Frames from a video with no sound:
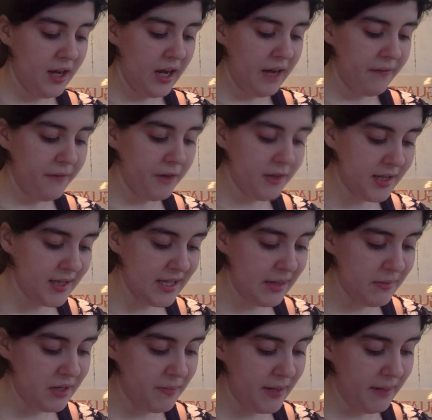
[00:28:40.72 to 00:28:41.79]
At first it
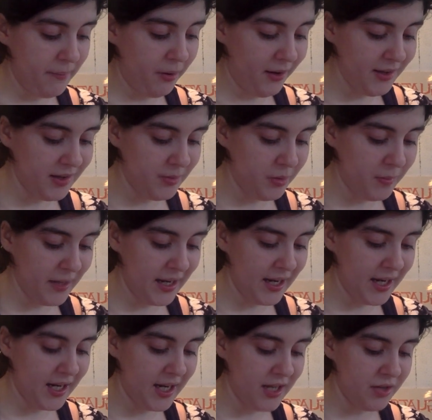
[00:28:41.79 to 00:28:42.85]
seemed to be impossible, but
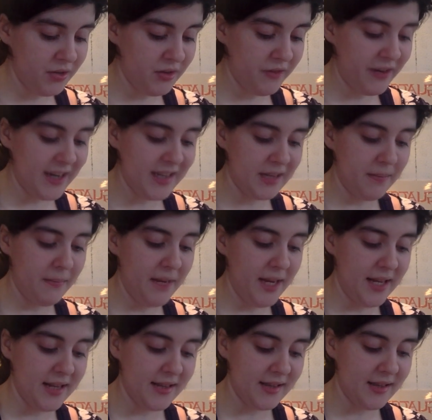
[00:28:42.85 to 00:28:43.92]
I, I soon devised a
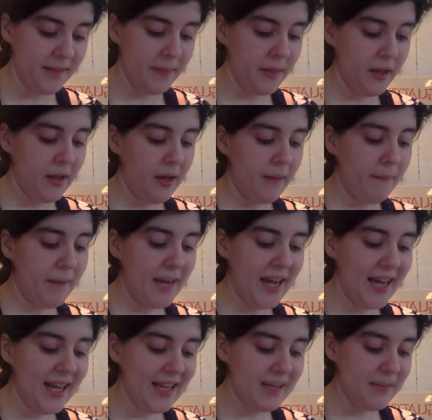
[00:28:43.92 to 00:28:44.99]
means. My
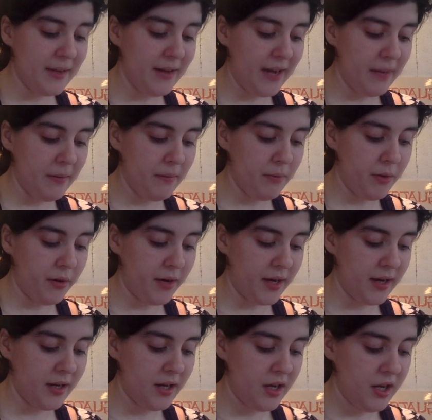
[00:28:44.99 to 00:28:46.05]
hand mirror had been
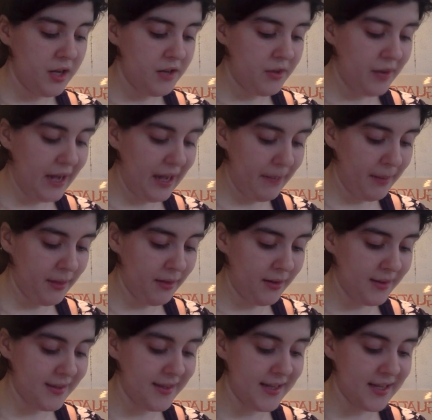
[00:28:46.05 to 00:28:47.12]
broken, so a happy
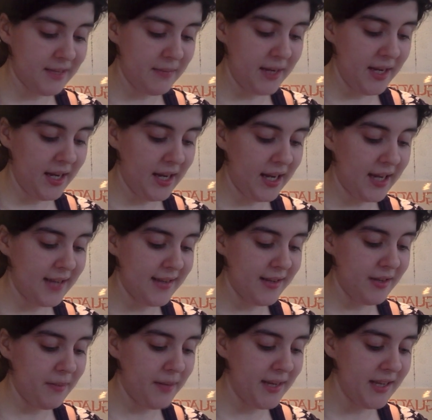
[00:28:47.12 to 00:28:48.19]
thought seized me, and I
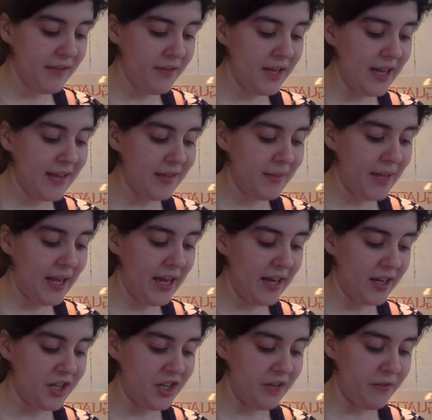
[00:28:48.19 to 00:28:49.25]
concealed a piece of glass in my
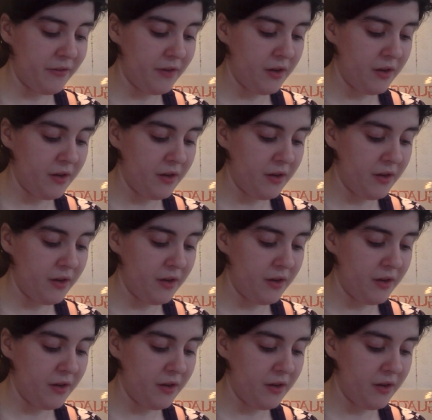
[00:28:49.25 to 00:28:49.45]
handkerchief.